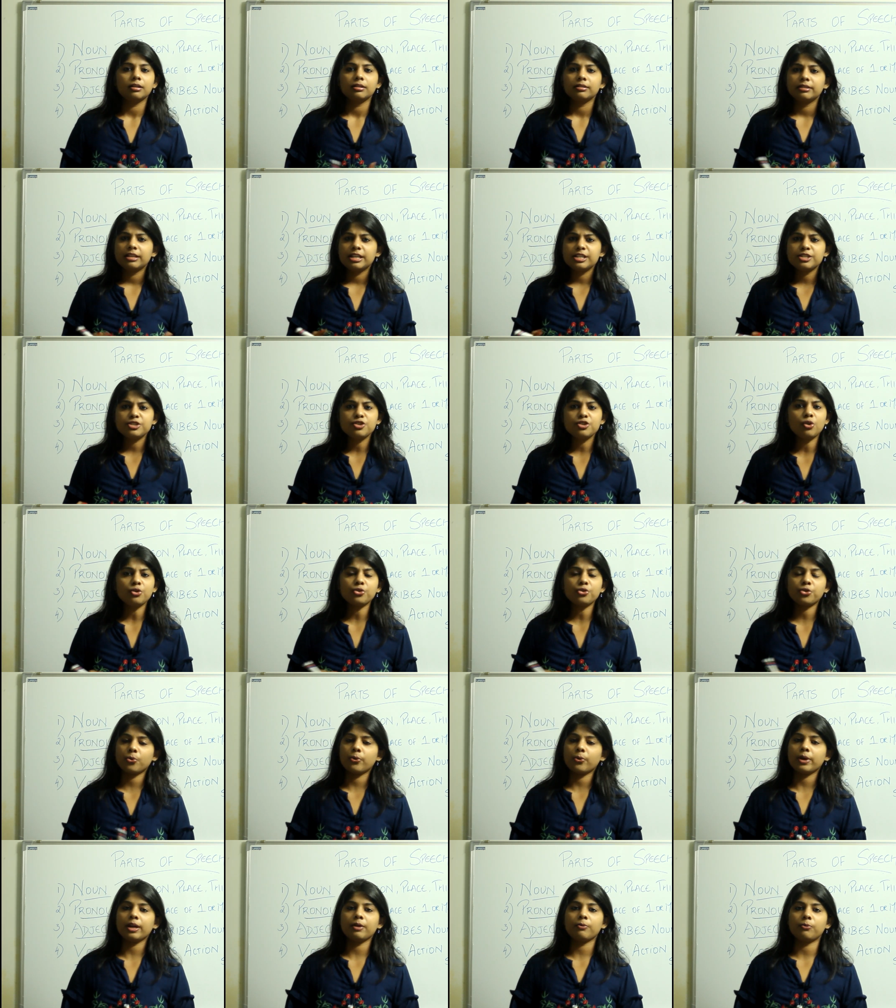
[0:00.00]
There is no
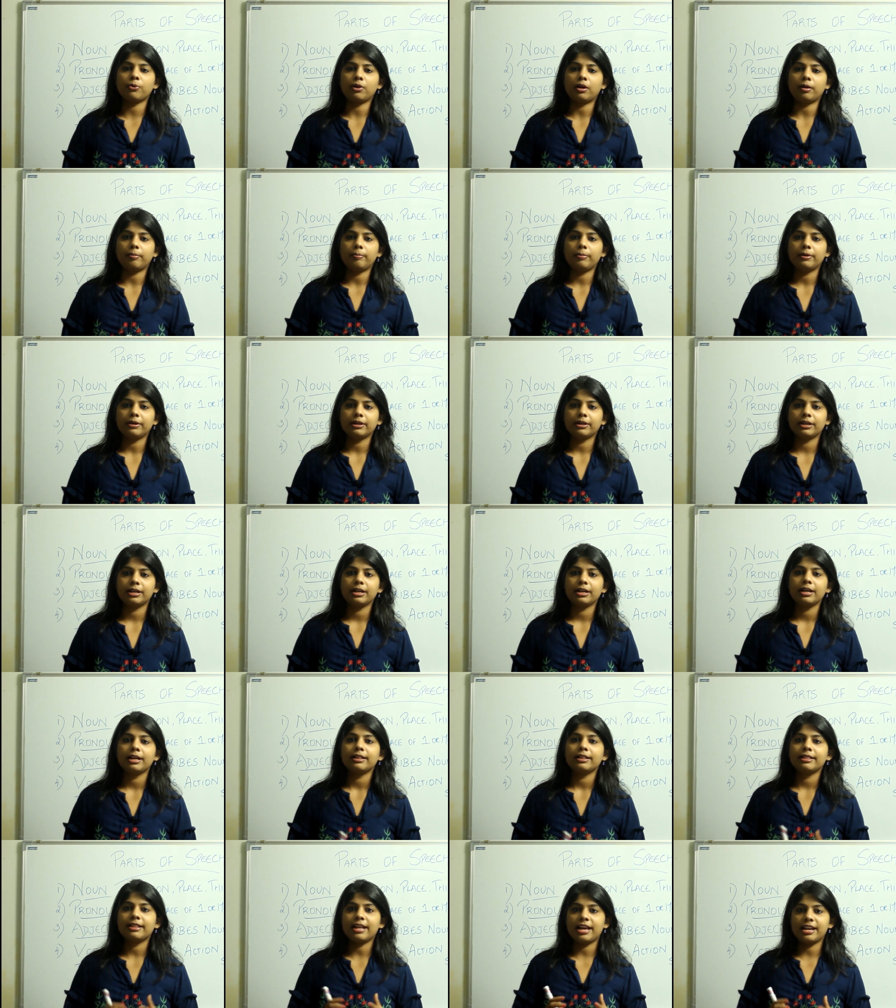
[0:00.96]
doing verb.
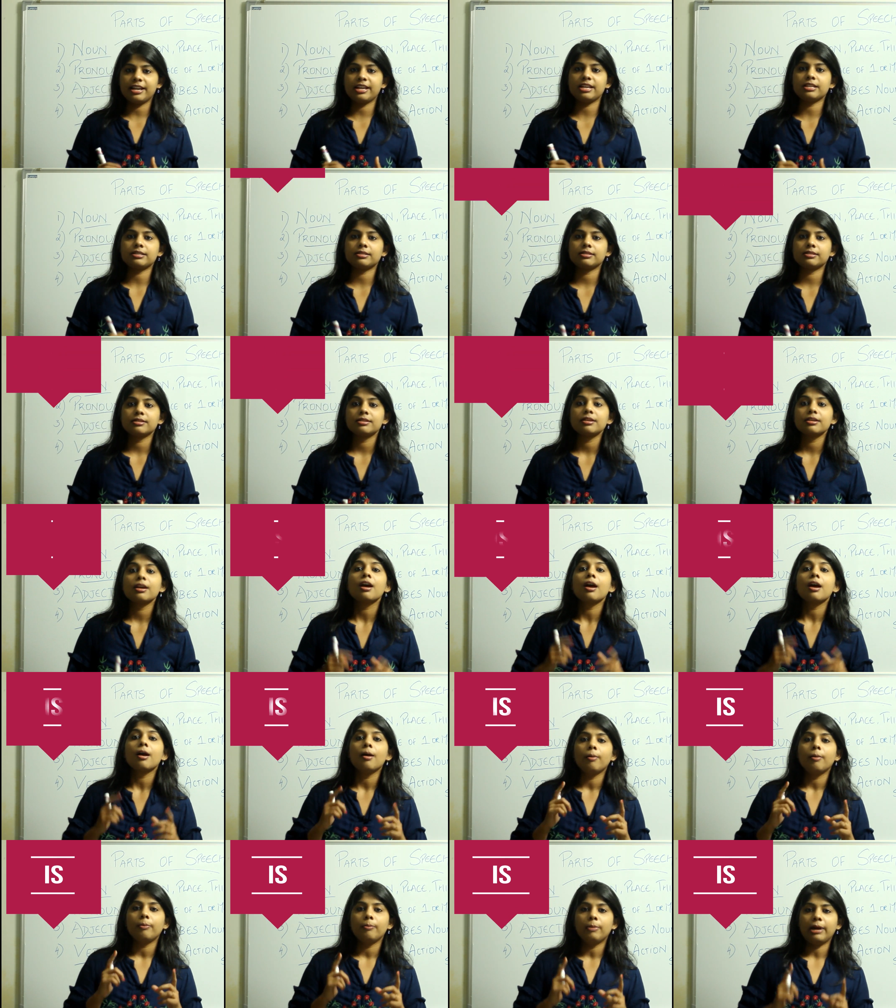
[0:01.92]
There is.
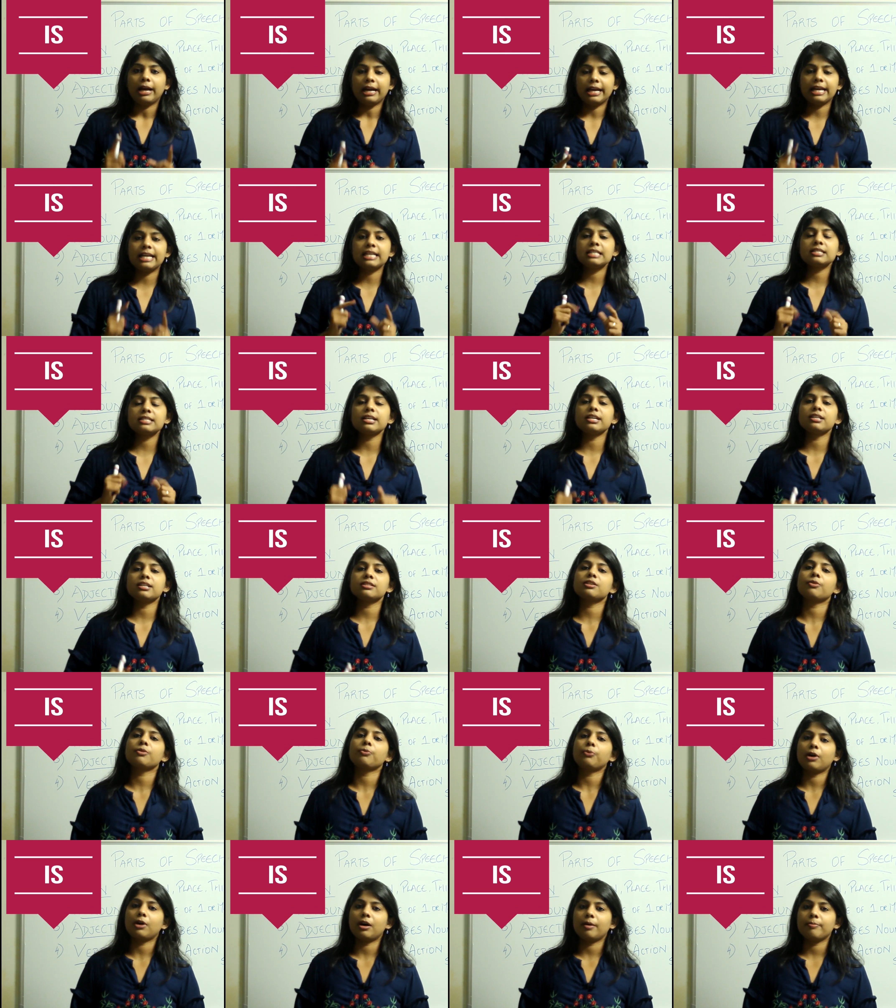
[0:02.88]
Is
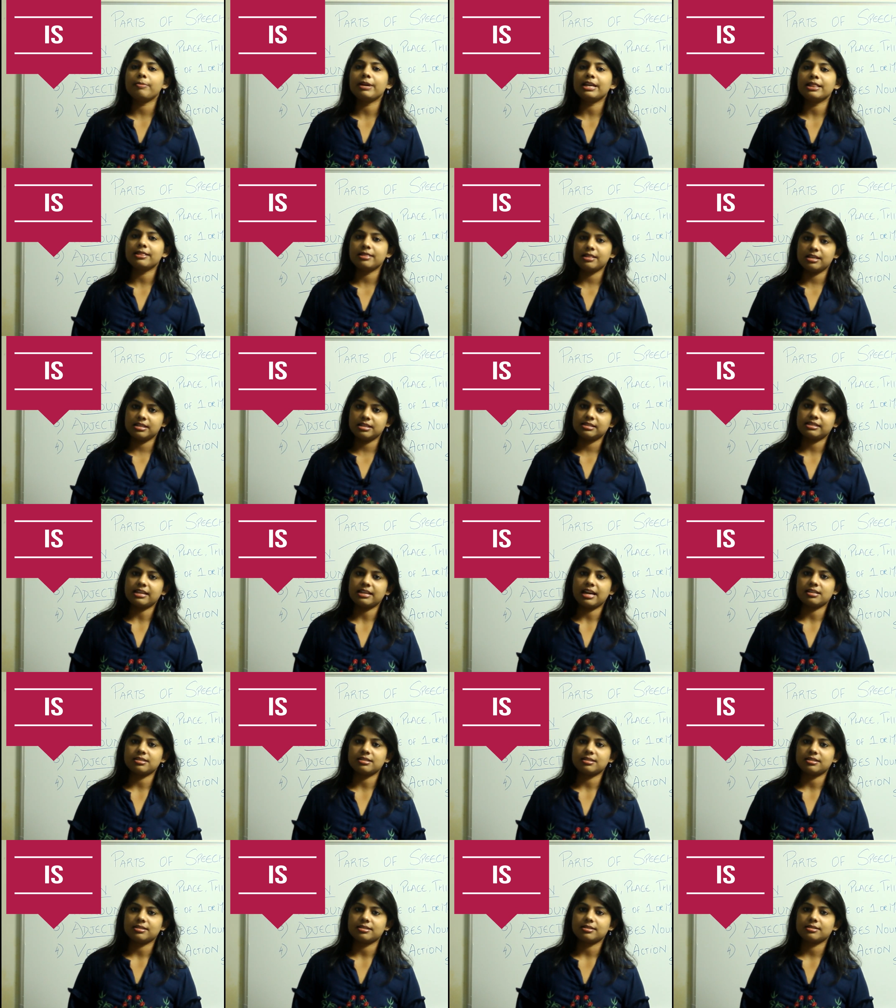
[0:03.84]
the verb in this
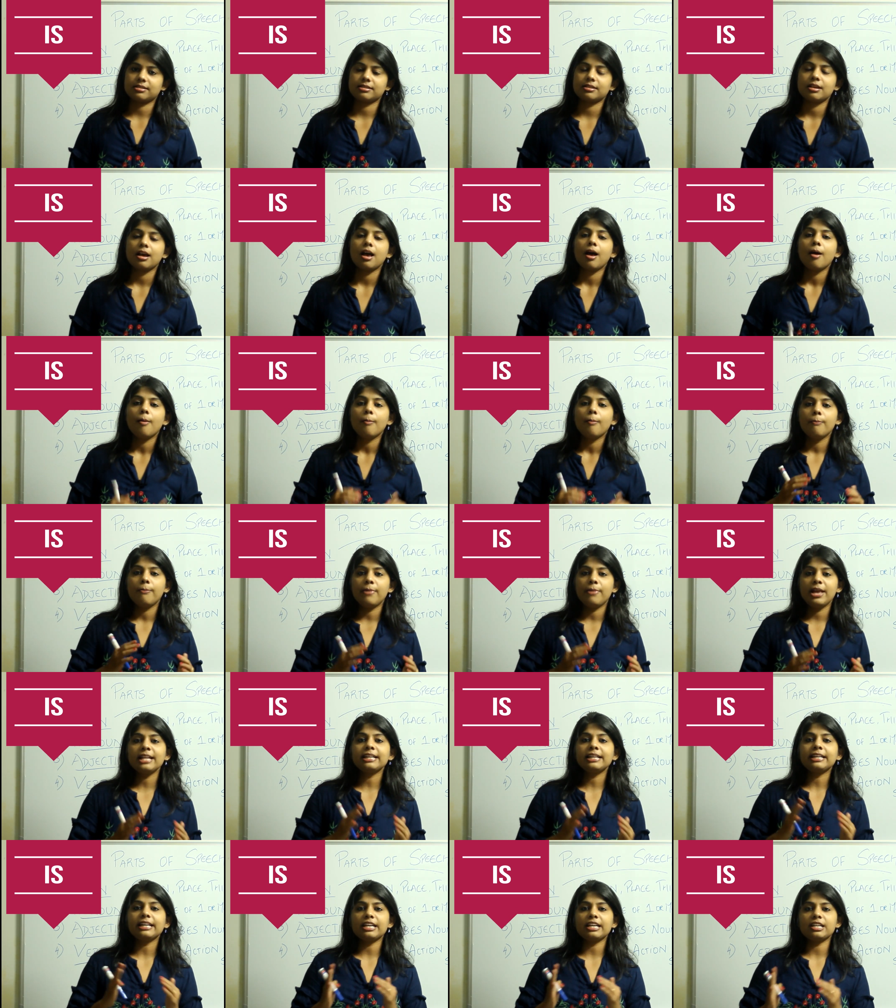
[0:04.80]
sentence.
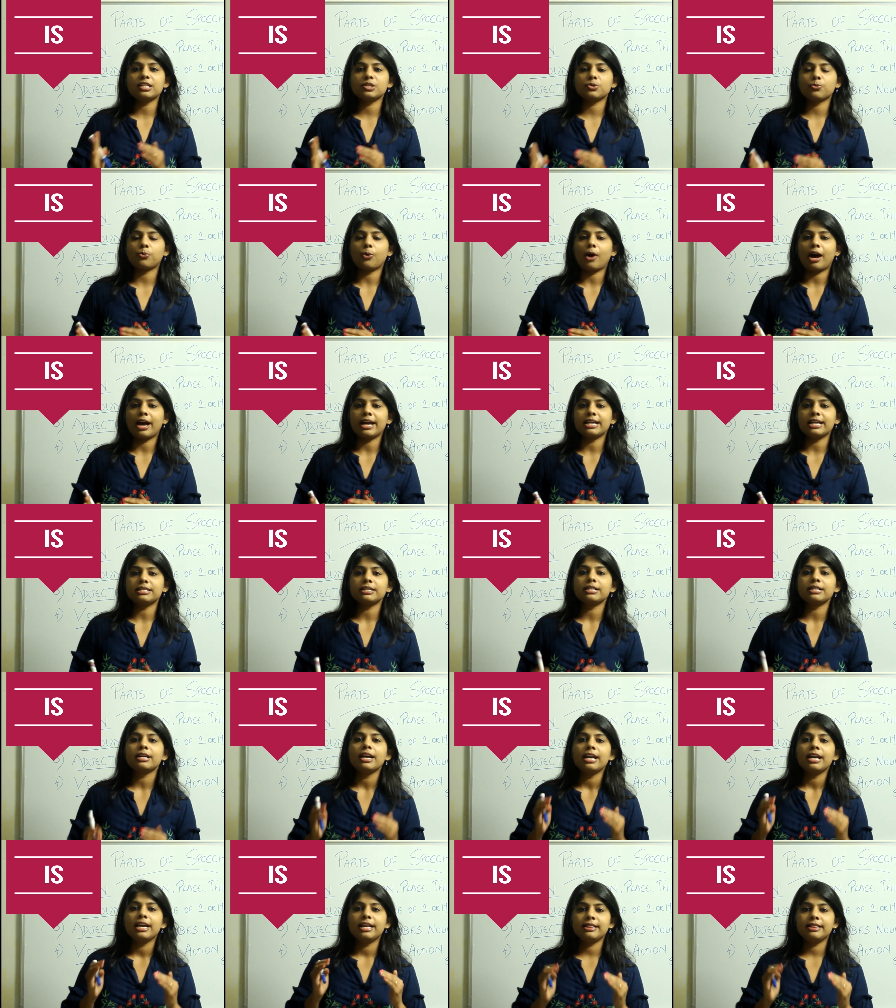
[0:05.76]
Milk is white
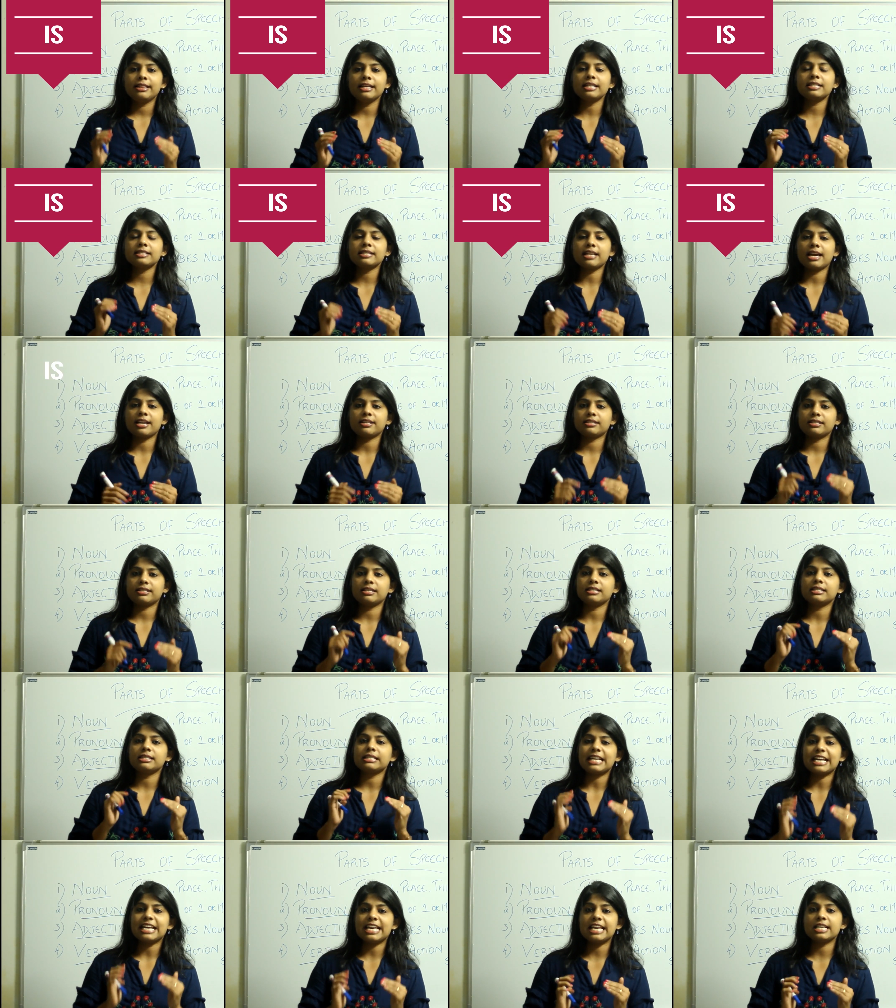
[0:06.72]
in this
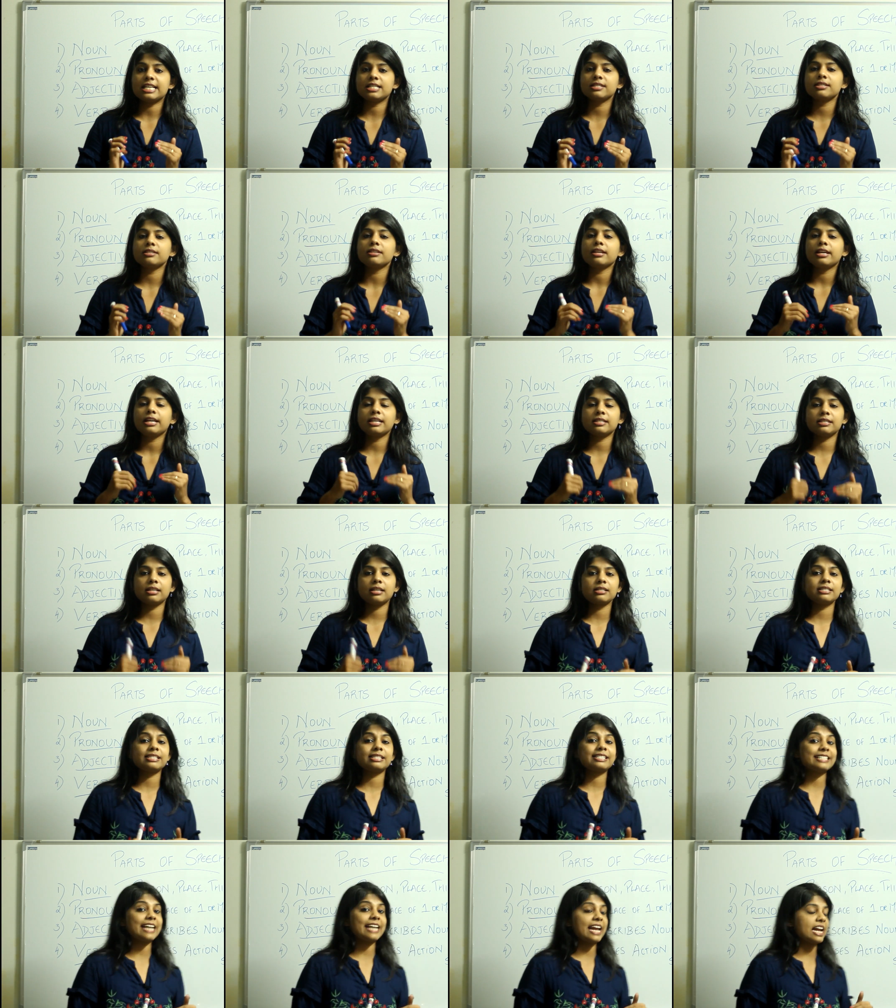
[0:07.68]
sentence is a
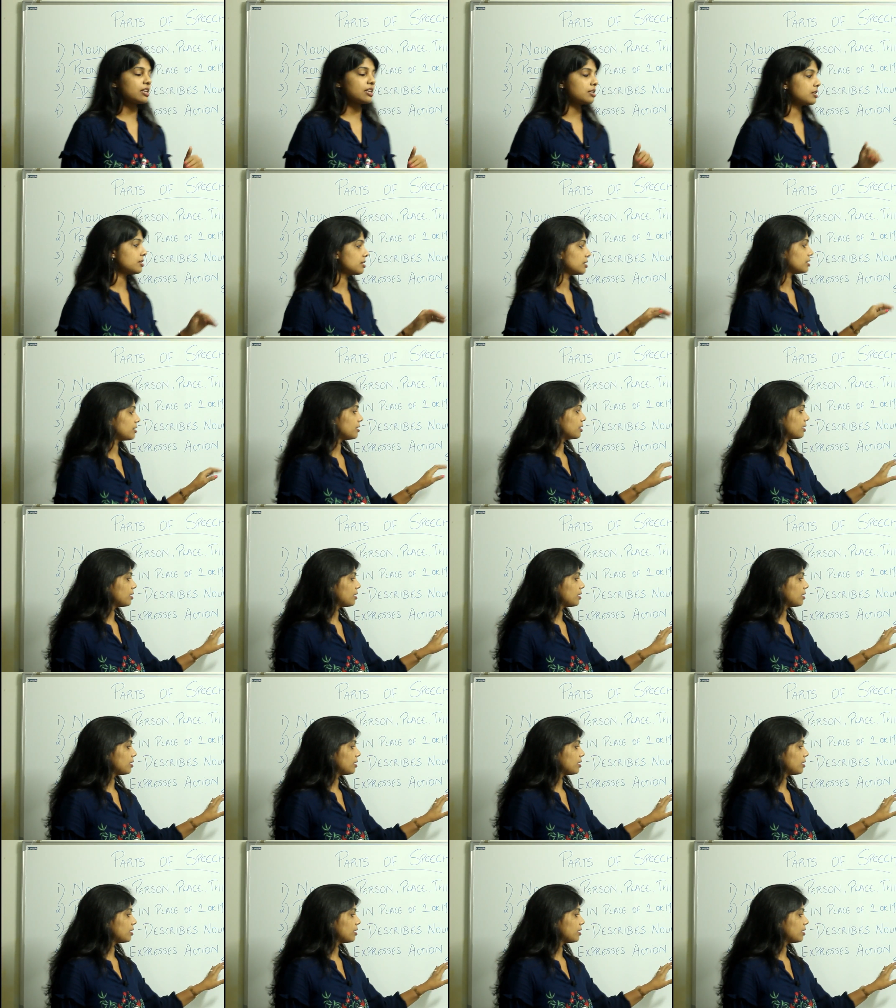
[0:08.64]
state.